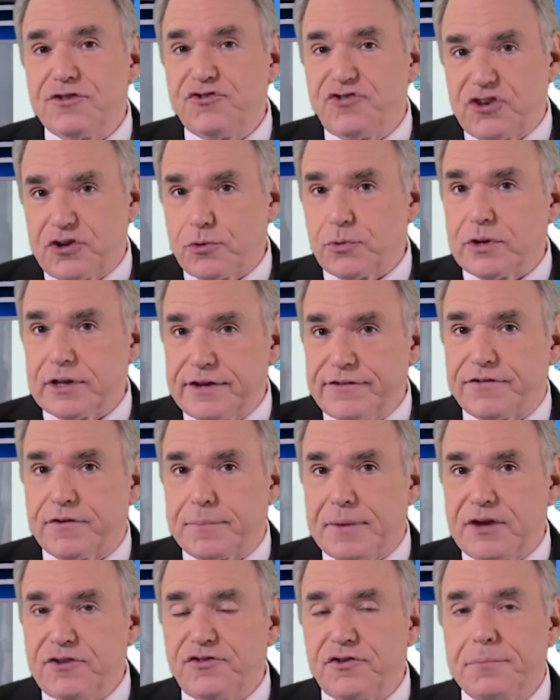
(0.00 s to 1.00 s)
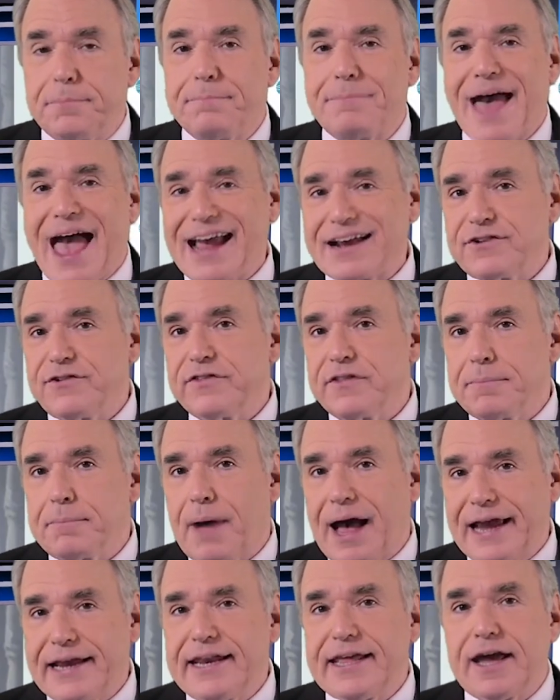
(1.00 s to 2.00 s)
general information back to the
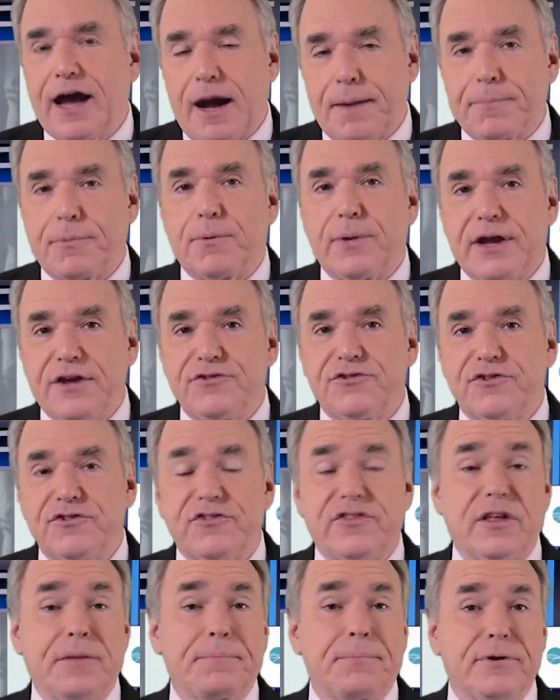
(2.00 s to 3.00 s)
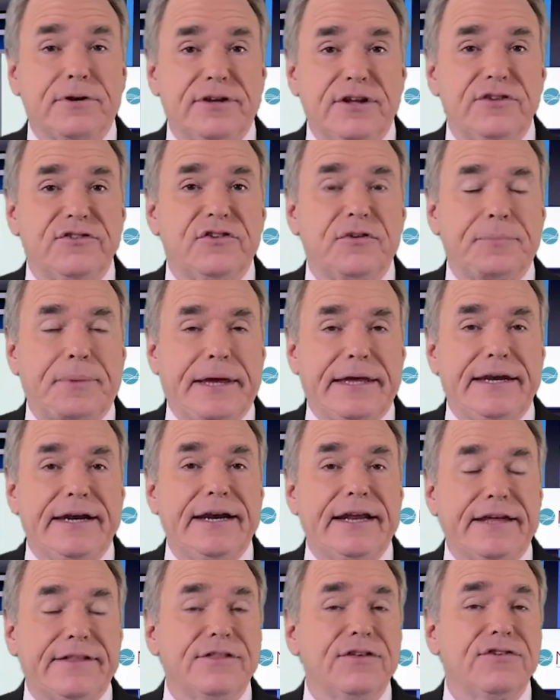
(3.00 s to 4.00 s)
mining operations that participated
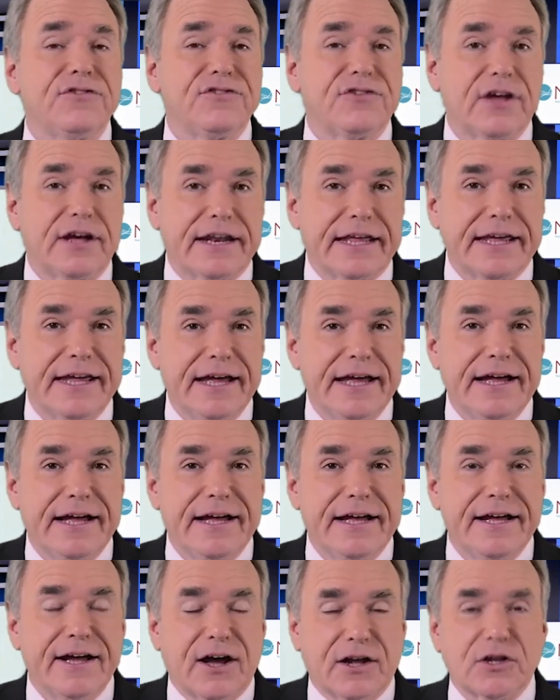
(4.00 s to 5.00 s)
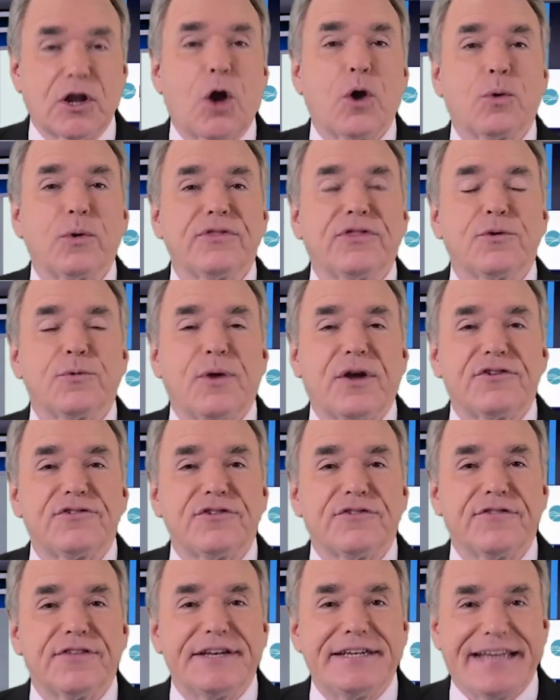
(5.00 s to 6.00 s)
in the study, along with the rest
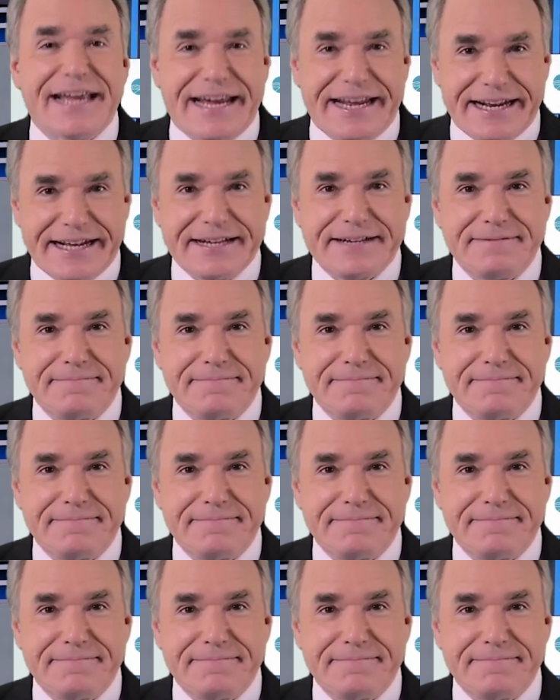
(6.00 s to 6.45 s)
of the data.